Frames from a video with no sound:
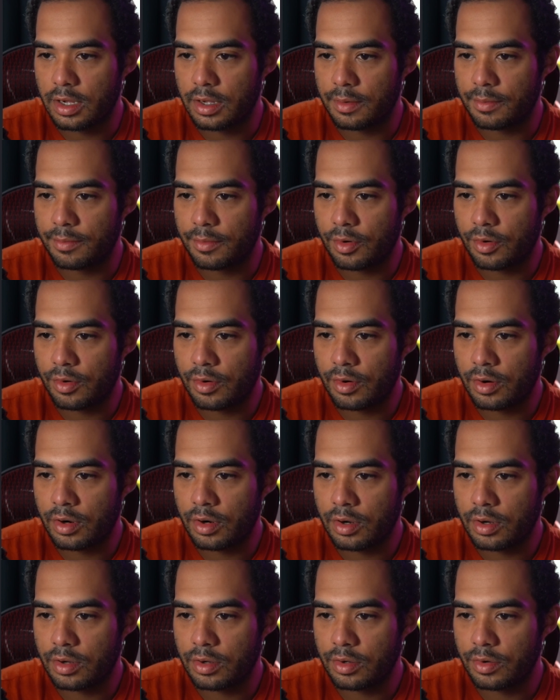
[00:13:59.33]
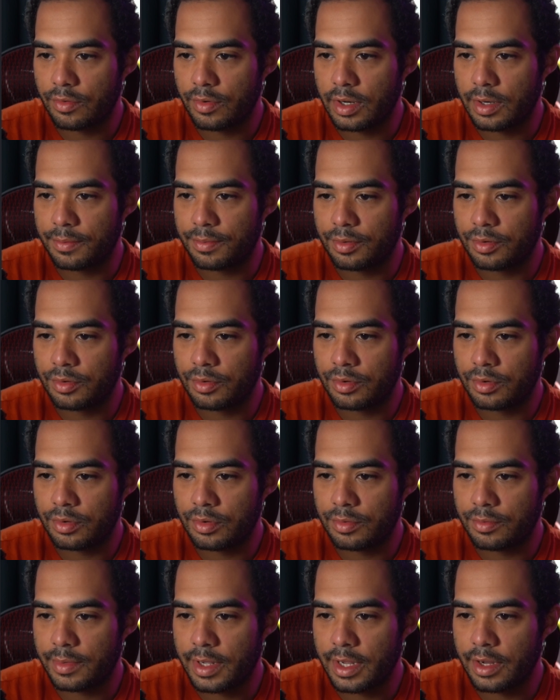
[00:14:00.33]
More, create a
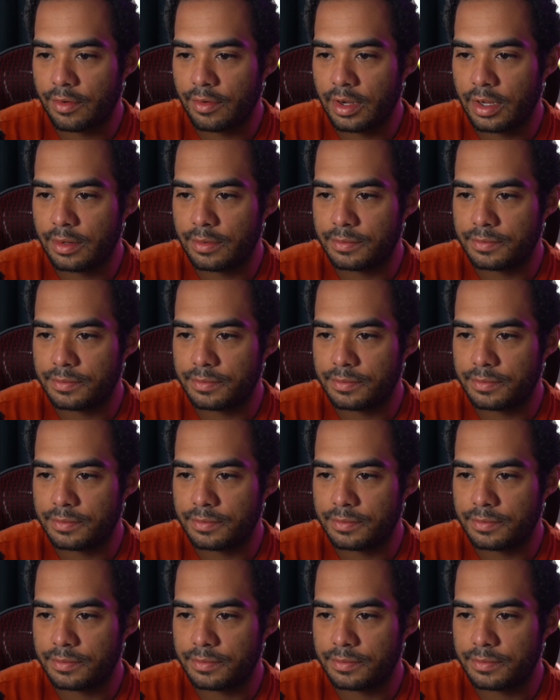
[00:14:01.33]
pool, migrate.